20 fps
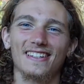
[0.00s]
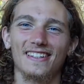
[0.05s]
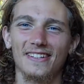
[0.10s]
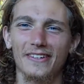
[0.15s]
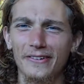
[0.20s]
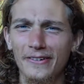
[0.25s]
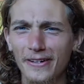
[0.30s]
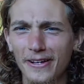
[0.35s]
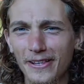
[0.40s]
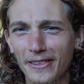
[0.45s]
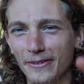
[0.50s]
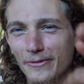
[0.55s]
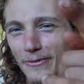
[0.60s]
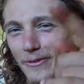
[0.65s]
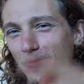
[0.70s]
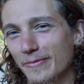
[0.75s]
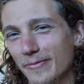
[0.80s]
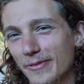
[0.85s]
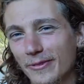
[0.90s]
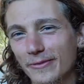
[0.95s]
You're not the
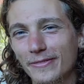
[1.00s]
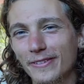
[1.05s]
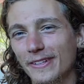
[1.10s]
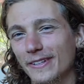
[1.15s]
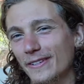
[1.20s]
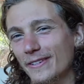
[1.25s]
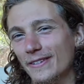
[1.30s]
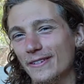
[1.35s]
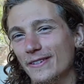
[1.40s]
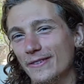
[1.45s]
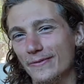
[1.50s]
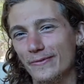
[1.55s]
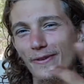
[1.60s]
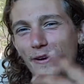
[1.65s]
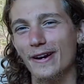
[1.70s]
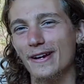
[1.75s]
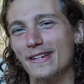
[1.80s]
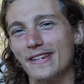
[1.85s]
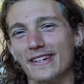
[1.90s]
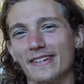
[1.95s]
one moving, you're just
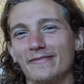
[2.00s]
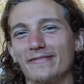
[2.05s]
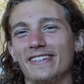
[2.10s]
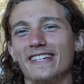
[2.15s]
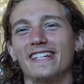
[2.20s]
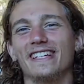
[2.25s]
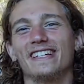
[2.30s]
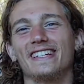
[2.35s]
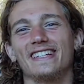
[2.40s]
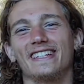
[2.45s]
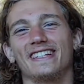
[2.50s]
watching me.